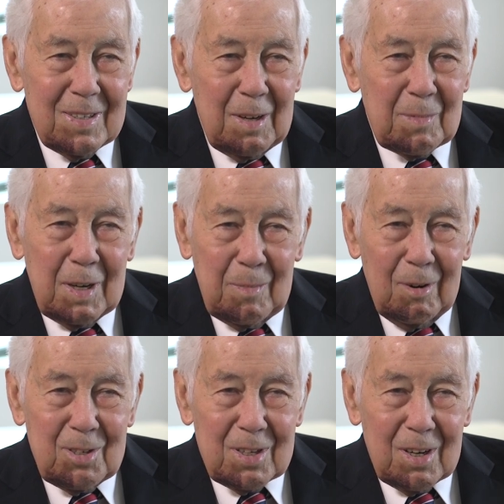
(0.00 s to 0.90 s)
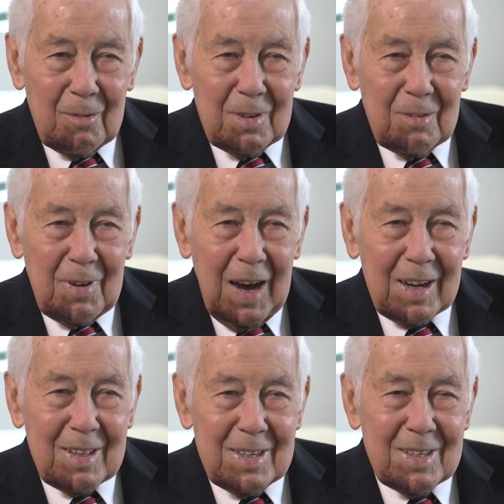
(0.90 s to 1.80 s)
some commotion over the
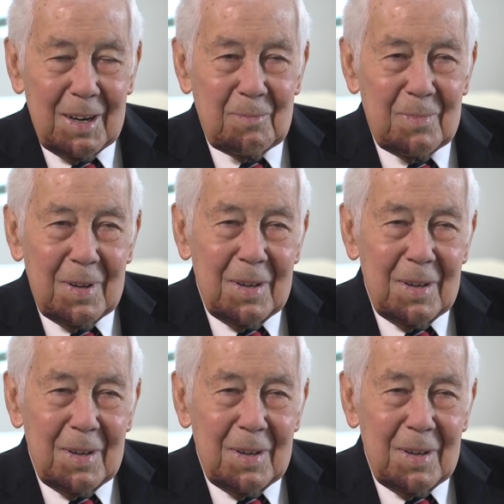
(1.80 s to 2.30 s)
fact that